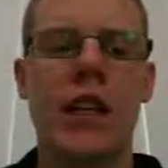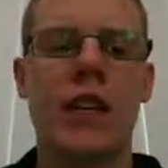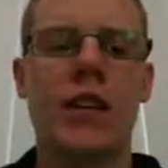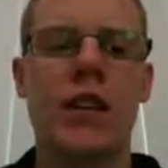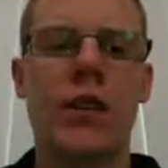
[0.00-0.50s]

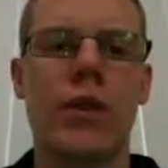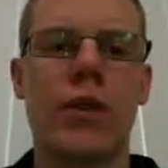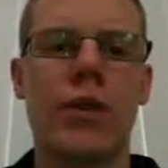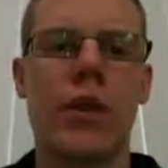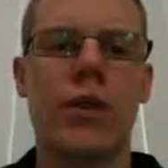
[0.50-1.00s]
So
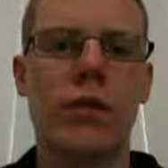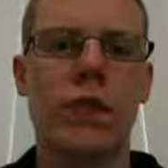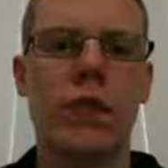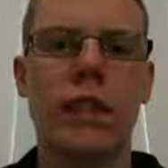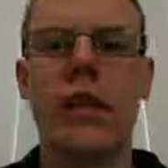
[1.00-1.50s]
we call
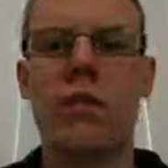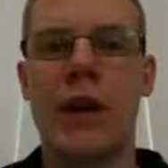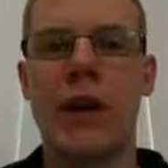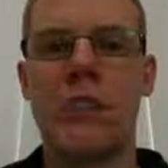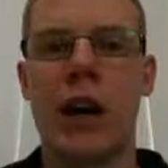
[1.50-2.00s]
this
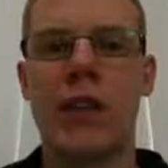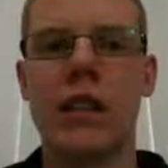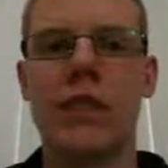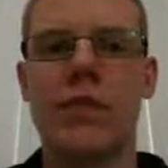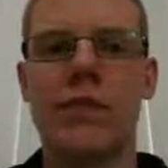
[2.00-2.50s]
independent
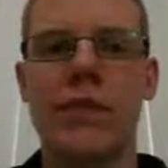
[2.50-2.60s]
parallelism.